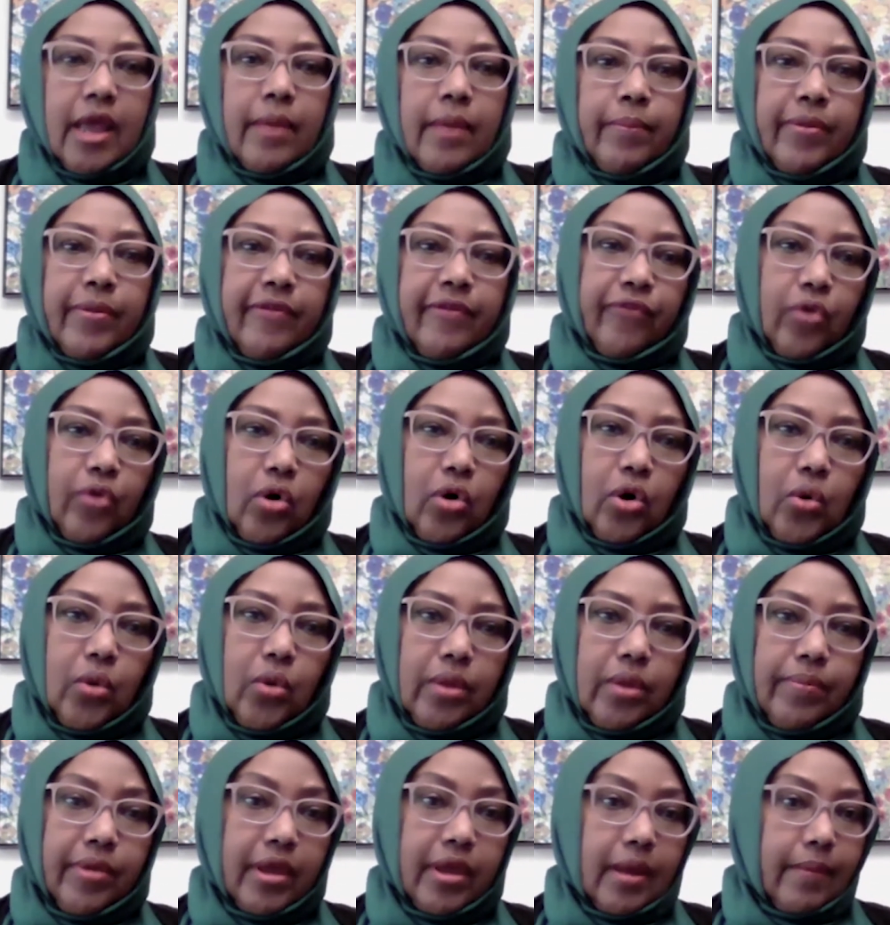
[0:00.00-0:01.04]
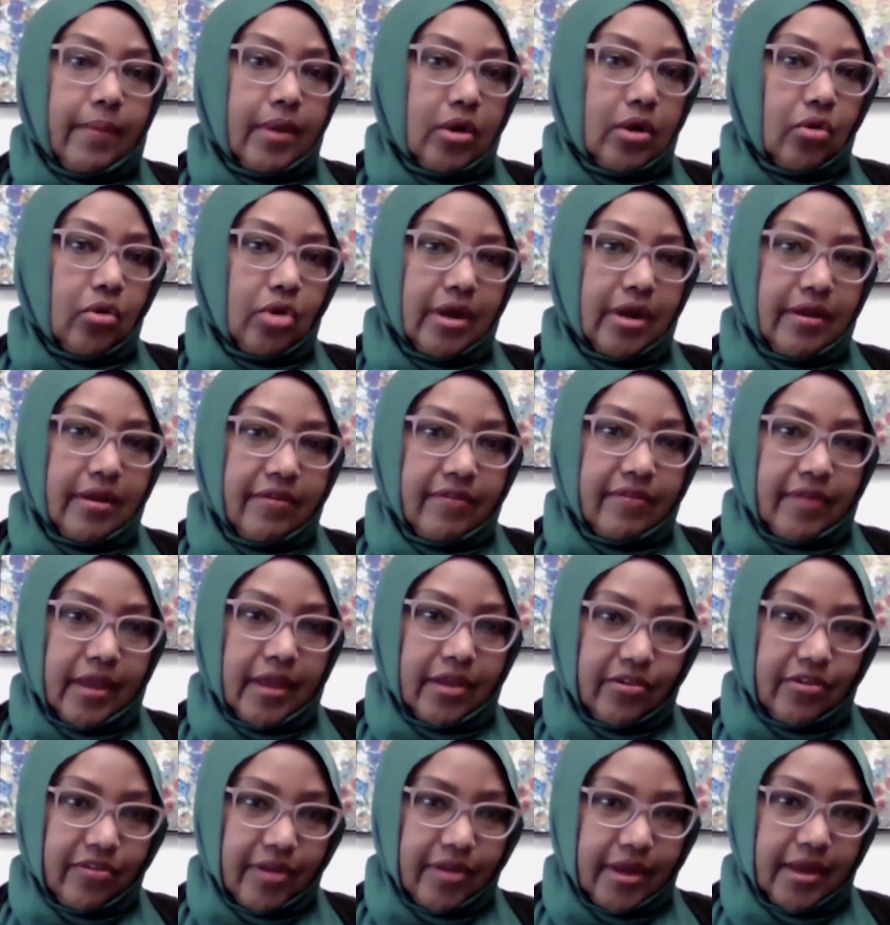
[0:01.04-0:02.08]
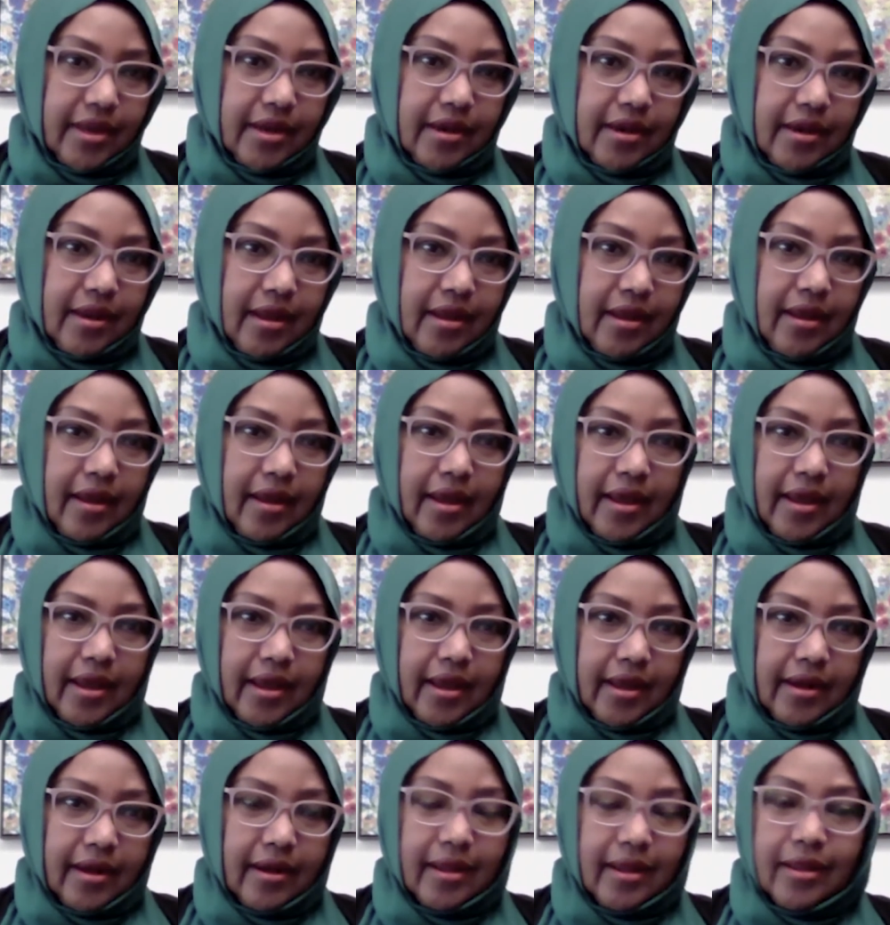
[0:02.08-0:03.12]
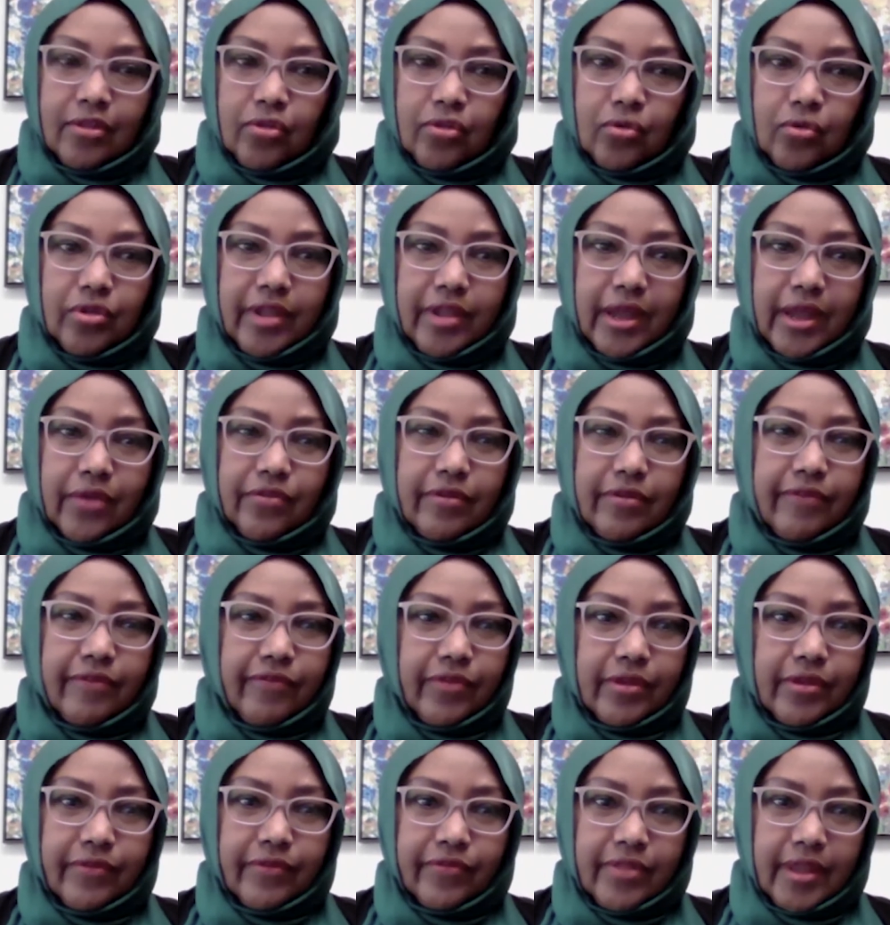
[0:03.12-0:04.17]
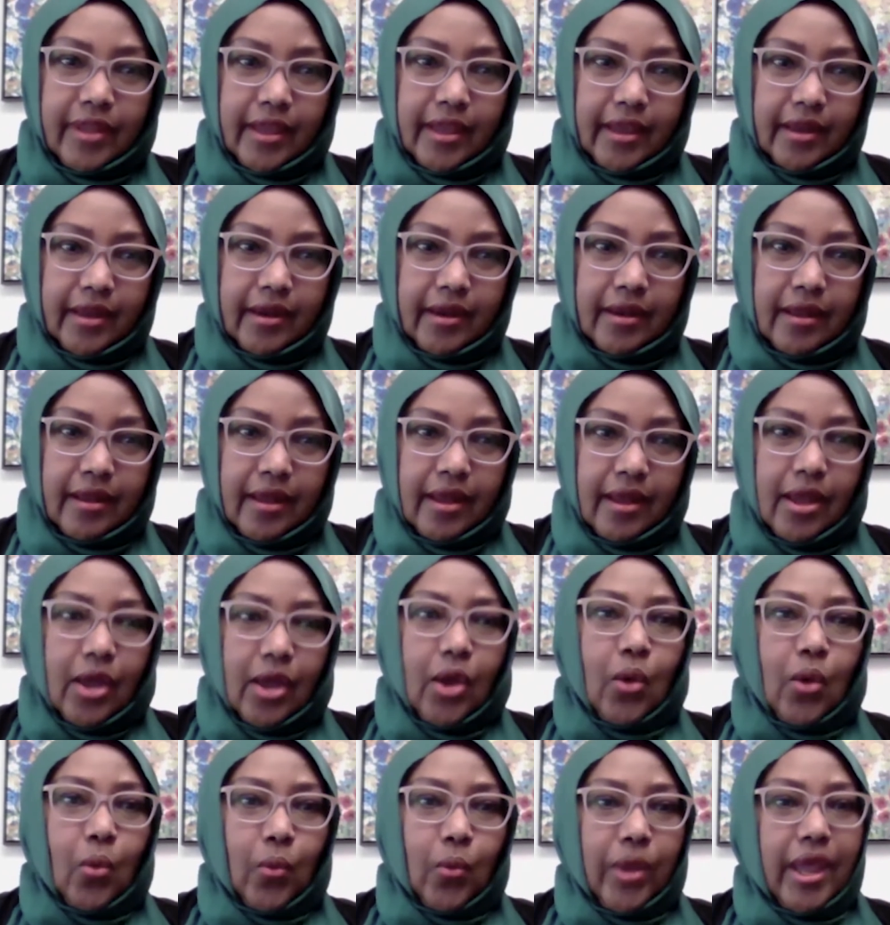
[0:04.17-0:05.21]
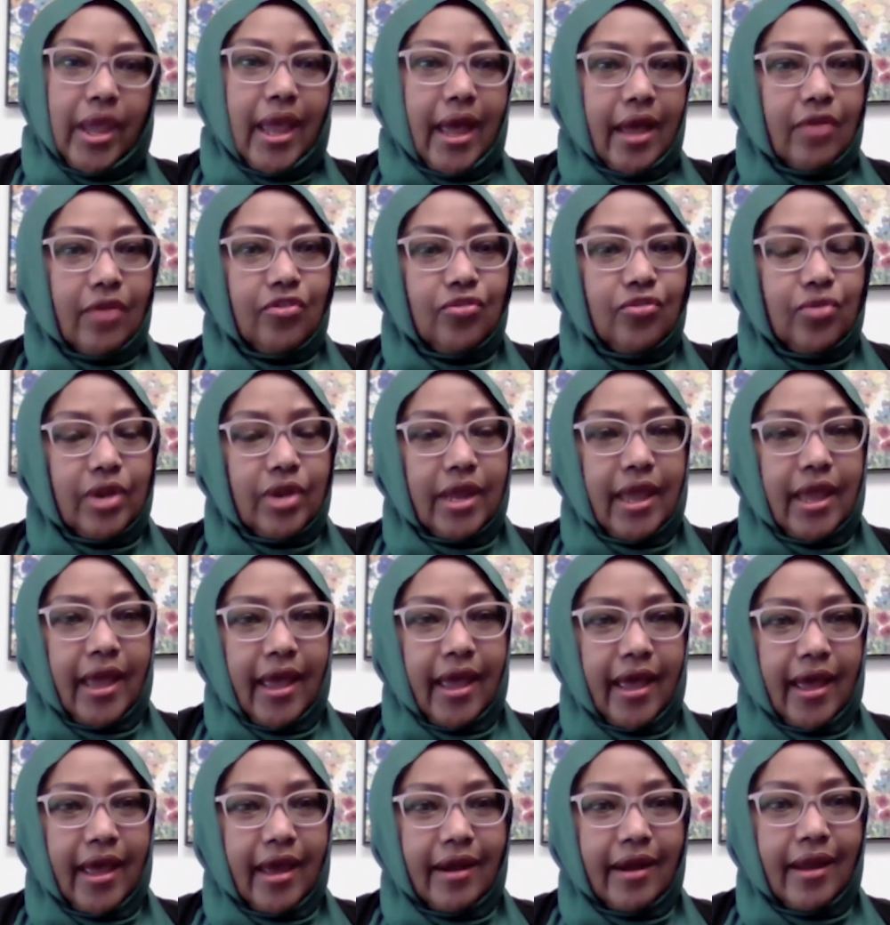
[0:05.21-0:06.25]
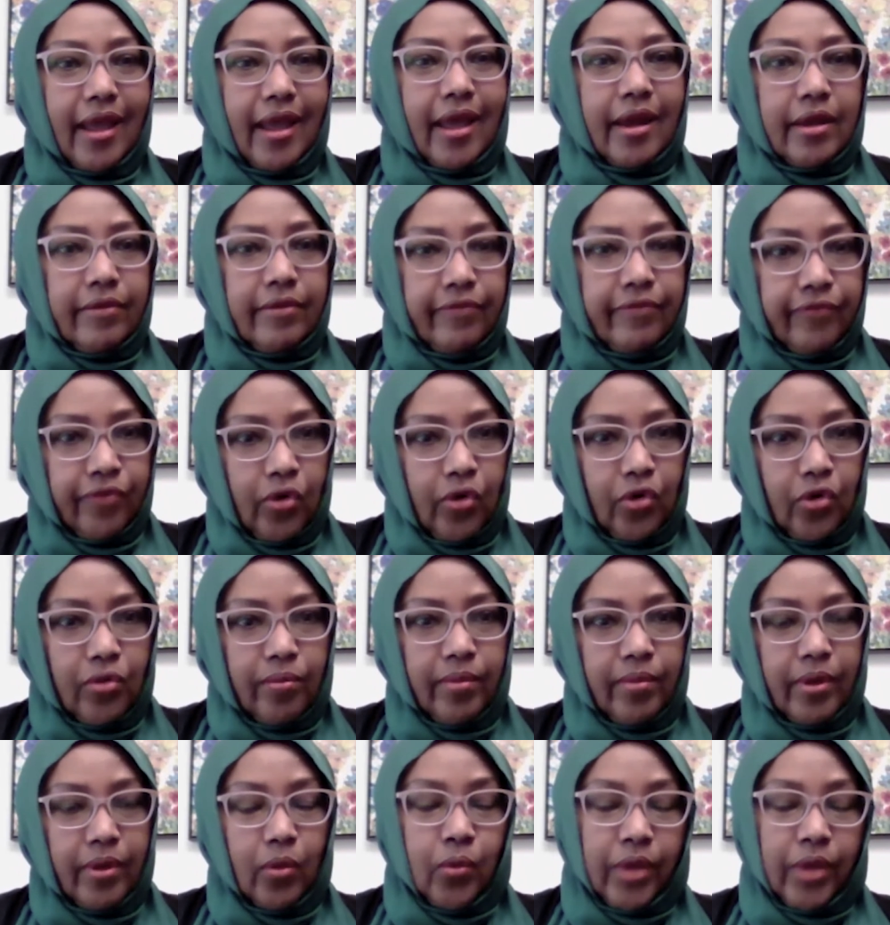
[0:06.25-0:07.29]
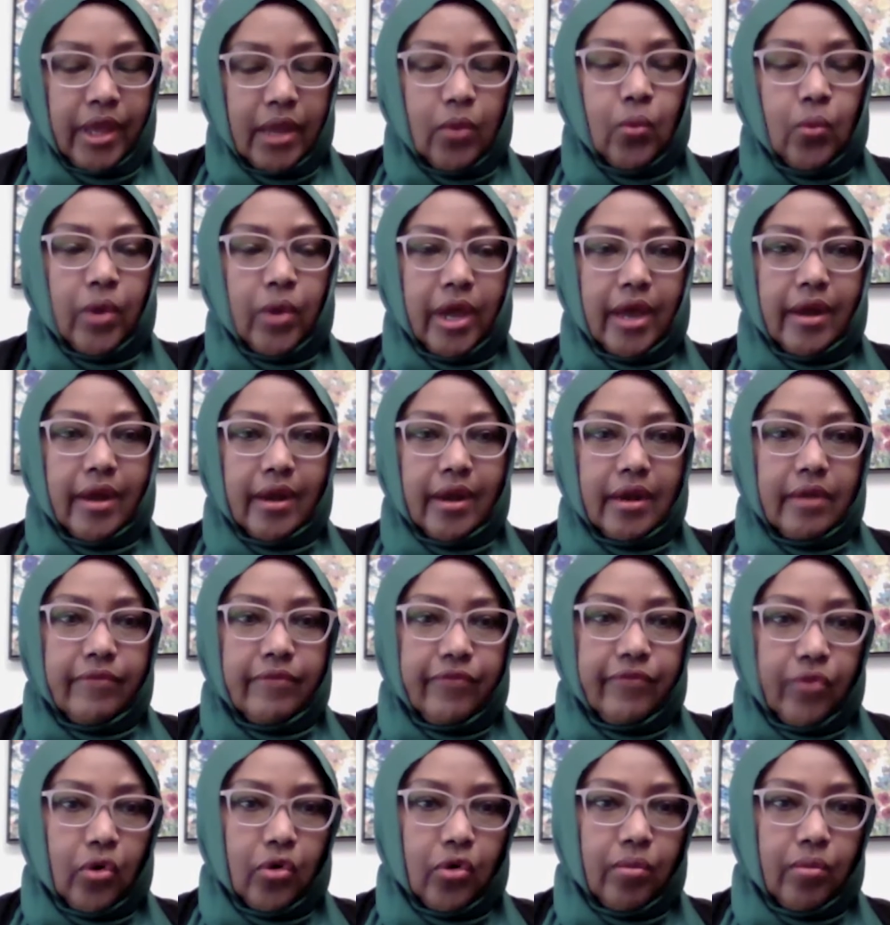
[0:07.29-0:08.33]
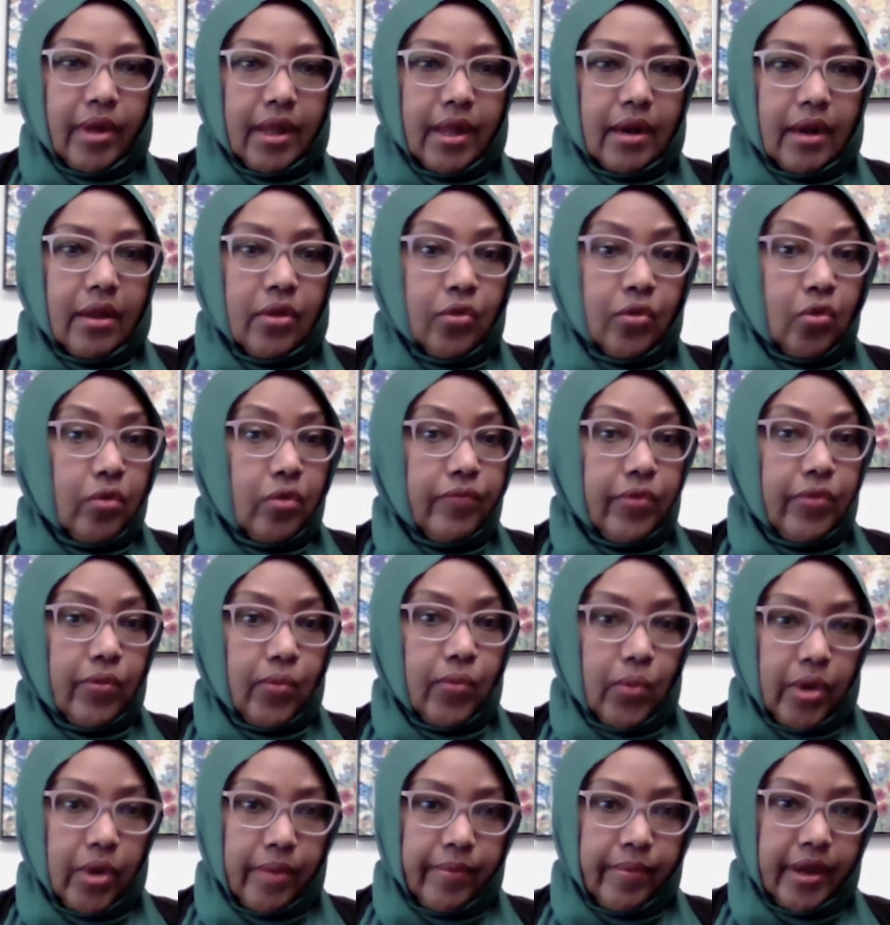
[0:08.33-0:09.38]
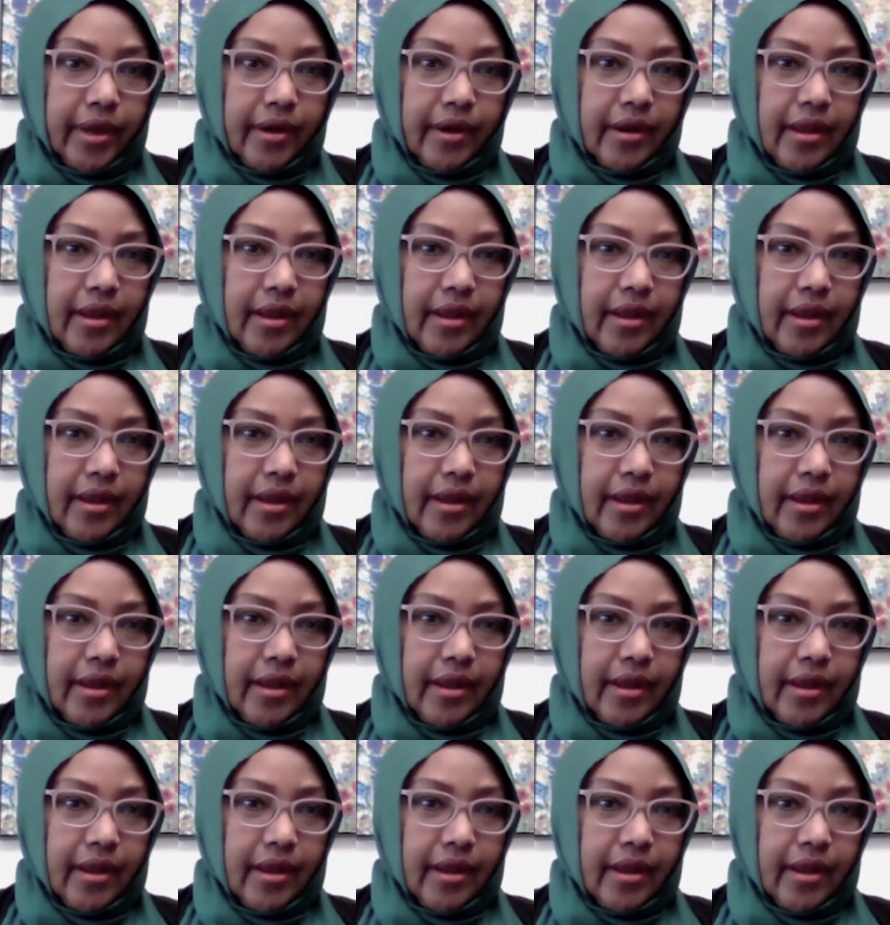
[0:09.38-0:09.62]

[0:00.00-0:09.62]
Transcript: Before we become an organization, and in 2015, we actually had we were an informal group of women.